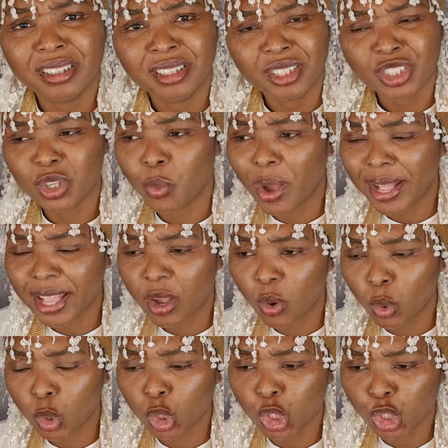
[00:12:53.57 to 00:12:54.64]
So why they
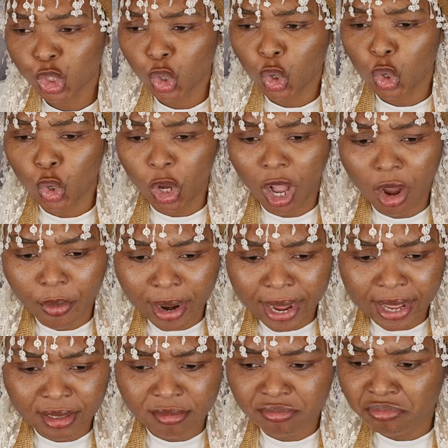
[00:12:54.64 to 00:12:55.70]
couldn't show all right